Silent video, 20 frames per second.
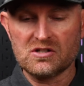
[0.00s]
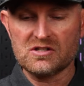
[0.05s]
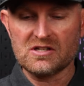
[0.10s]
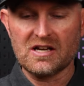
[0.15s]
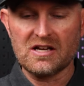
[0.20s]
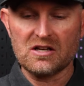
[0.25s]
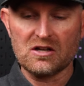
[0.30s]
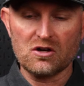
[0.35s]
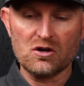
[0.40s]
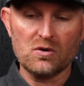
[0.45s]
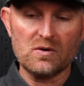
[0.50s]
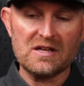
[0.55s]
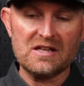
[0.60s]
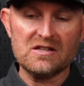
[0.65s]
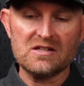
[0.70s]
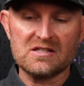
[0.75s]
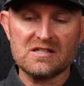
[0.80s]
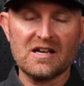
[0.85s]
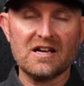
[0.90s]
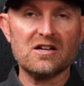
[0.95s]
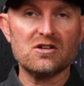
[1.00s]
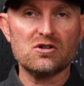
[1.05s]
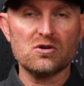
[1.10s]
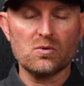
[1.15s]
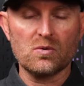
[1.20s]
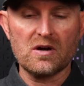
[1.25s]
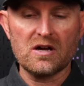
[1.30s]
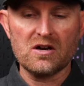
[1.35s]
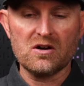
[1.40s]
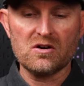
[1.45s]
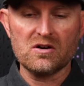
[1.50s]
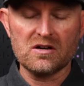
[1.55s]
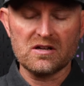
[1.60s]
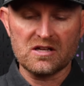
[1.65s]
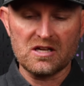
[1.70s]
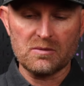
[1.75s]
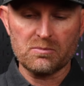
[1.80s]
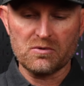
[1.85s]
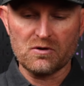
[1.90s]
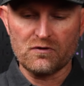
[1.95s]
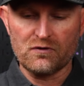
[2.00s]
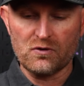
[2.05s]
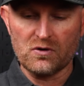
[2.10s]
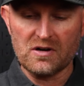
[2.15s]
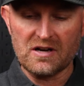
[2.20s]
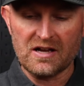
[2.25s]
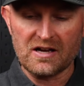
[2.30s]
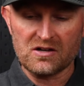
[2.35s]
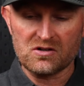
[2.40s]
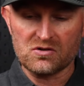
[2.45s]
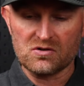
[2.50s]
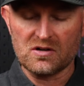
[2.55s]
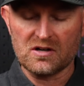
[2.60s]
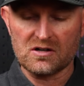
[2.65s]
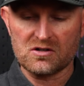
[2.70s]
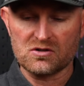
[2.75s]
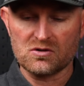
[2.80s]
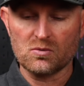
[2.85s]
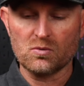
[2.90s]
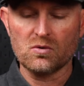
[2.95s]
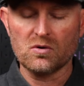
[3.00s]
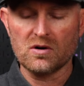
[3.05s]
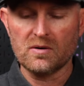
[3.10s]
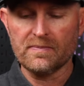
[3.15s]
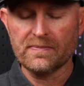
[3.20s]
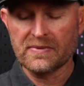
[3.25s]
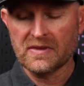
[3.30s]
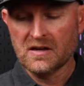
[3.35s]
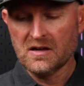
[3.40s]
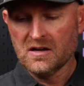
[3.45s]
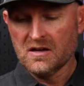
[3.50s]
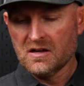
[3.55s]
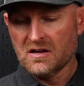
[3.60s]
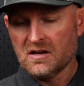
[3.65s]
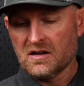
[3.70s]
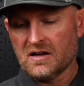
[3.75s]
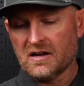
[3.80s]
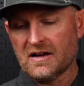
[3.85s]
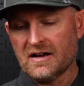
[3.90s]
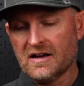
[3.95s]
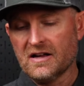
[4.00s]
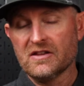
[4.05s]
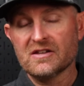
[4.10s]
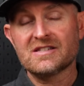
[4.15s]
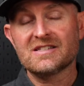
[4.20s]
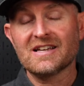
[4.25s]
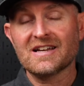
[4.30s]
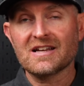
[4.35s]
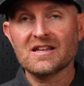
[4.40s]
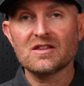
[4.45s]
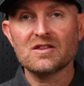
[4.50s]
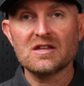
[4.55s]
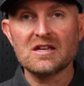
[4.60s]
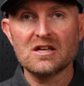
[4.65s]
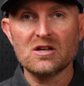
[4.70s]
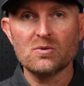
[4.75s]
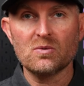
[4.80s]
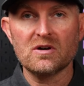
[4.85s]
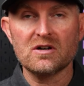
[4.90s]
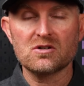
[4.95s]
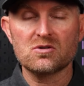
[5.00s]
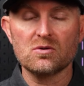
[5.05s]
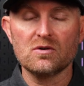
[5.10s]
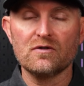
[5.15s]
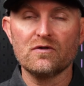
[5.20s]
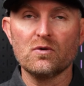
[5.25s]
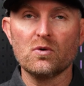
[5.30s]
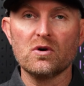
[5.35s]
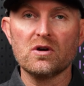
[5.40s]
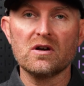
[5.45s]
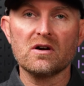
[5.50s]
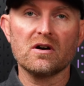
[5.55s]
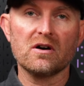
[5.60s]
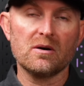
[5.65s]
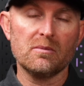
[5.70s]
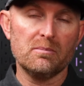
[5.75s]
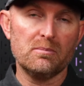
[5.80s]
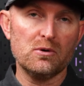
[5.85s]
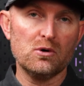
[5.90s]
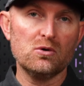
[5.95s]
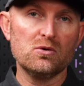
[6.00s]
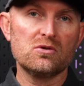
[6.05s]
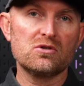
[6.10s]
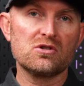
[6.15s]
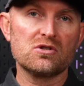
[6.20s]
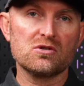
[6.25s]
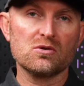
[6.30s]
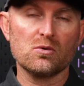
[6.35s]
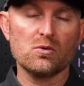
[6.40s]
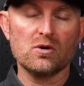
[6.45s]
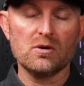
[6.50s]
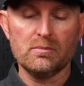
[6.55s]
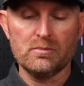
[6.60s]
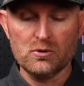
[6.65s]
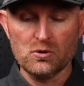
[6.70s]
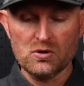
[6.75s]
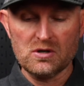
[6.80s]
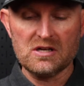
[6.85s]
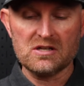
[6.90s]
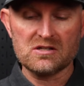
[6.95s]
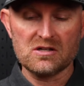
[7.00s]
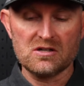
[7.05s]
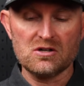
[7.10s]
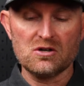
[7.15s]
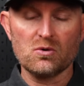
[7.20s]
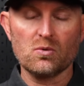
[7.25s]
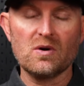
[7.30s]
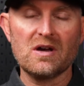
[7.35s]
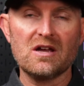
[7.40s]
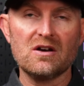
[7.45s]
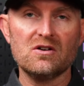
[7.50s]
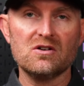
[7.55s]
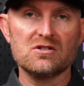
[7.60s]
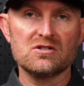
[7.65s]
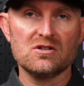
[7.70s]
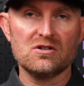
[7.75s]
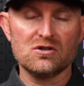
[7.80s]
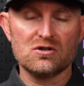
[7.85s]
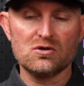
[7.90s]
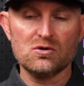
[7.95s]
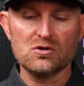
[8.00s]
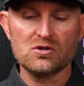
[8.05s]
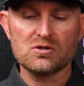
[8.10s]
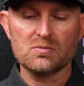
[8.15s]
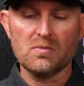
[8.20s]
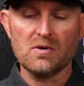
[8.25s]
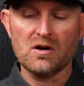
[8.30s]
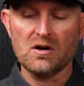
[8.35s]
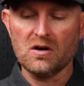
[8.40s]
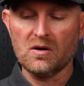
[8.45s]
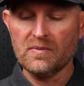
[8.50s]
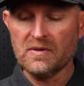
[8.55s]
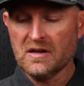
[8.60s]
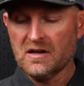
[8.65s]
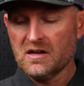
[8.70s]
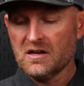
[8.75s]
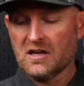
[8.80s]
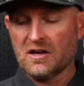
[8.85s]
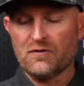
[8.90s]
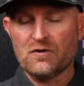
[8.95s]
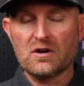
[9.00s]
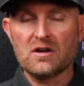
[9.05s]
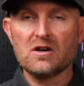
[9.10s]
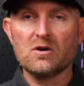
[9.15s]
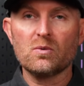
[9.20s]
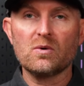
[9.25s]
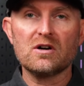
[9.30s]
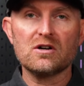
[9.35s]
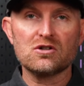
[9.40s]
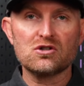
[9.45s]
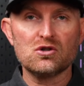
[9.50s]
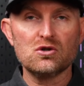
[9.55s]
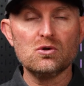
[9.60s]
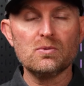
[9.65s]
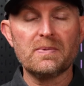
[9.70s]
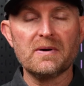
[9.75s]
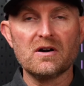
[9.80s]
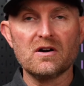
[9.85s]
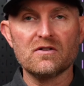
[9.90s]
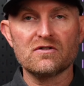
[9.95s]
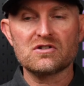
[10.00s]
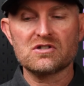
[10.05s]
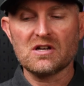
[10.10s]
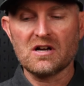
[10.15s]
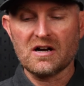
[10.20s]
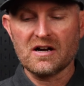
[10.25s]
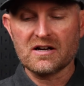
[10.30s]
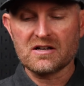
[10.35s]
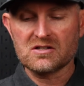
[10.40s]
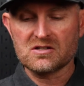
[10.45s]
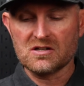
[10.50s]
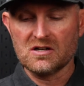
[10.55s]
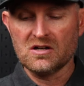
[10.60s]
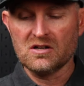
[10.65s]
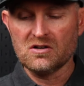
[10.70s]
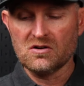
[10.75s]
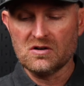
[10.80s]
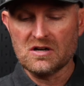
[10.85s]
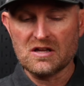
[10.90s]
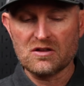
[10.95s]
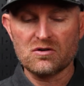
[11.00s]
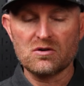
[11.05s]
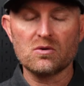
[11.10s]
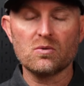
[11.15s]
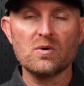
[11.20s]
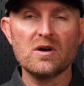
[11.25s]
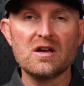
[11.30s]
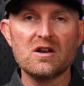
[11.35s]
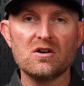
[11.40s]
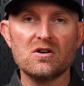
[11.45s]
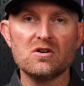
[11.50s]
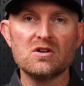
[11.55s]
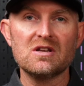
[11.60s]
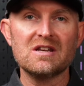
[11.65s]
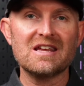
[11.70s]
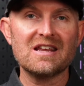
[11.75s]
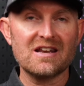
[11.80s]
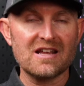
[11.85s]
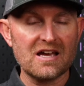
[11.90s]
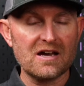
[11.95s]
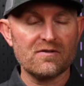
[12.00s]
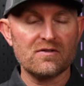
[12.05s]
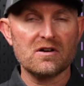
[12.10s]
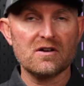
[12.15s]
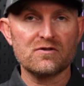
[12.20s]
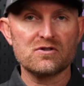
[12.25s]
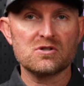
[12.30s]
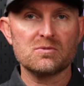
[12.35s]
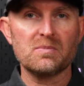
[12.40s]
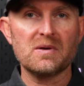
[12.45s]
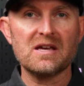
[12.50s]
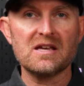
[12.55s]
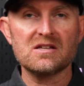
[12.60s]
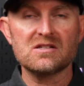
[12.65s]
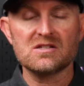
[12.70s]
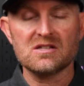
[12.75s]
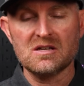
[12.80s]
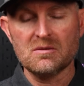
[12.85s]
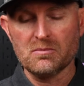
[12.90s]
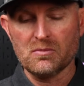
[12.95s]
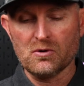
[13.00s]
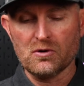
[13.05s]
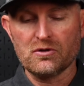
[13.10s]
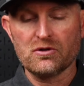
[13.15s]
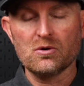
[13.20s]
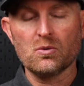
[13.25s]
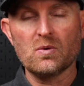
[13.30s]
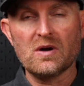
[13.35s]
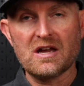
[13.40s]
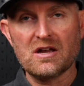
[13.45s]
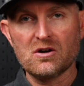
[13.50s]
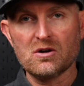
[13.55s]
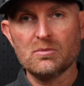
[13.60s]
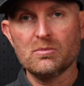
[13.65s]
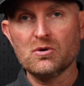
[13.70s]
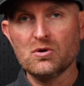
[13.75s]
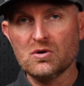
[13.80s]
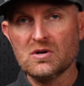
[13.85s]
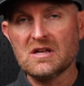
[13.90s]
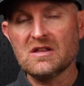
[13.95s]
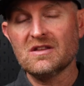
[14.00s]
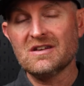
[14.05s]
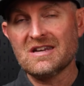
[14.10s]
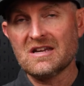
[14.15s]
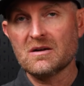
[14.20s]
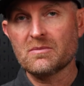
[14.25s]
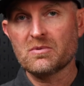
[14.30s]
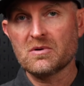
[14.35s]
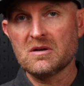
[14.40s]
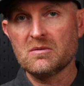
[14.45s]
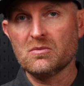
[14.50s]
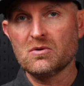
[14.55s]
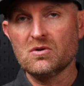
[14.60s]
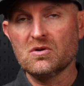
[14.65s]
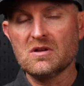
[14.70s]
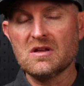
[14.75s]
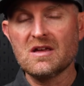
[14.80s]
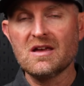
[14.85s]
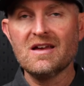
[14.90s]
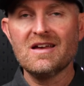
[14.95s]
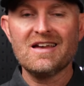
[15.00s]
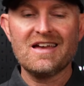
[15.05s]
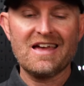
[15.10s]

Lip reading: designed to go inside your wader to keep your foot extra warm. The second thing you want to avoid are boots or booties on your waders that are too small. If you're going to wear two pair of socks underneath your wader, you need to have enough space in both the wader booty, the neoprene booty,